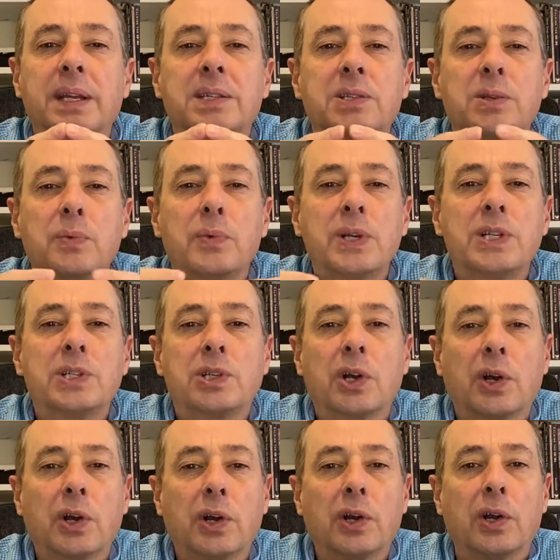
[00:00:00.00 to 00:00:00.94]
It's a
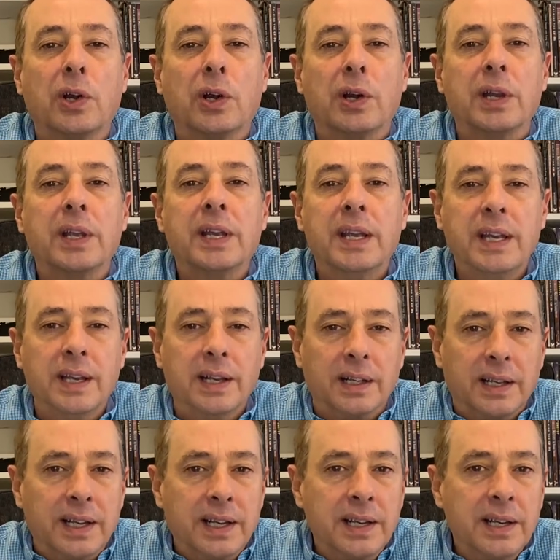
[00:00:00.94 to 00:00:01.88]
return
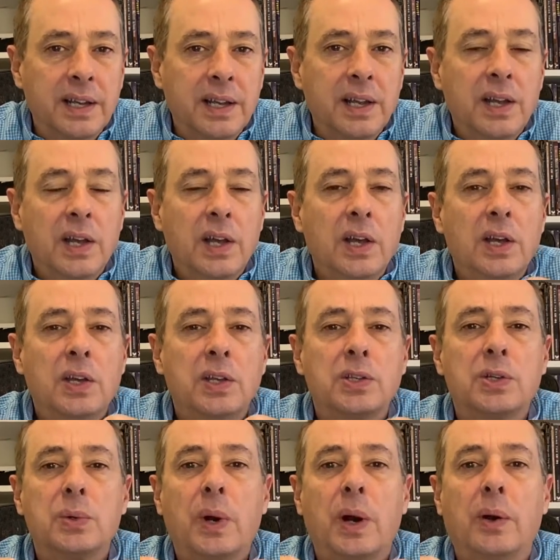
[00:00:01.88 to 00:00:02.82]
healing
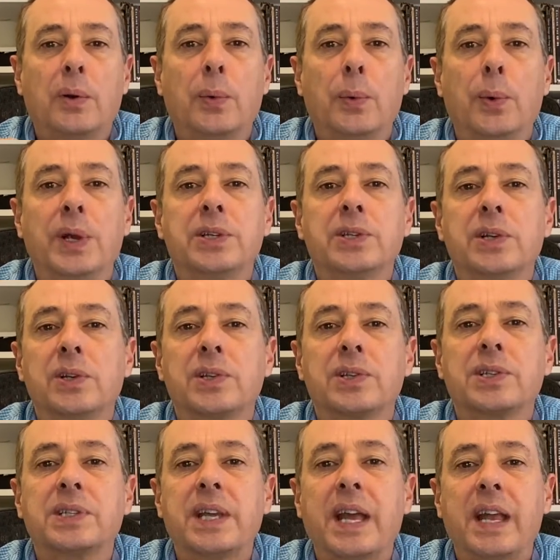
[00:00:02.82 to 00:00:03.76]
to our original
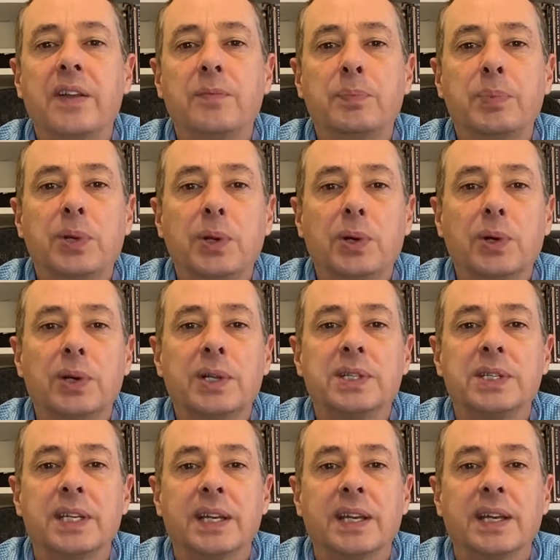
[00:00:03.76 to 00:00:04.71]
state of
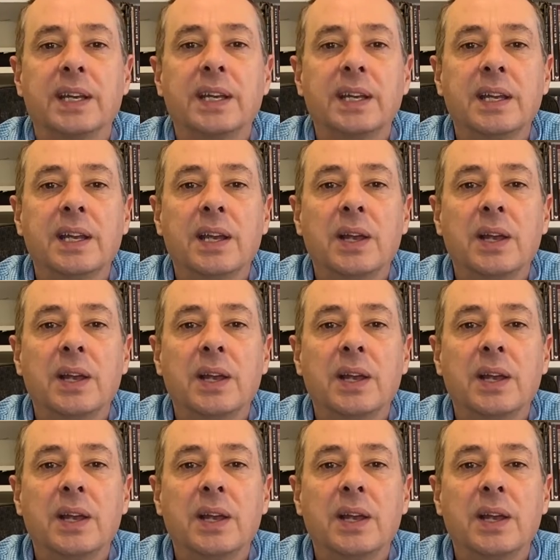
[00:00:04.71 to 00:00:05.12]
purity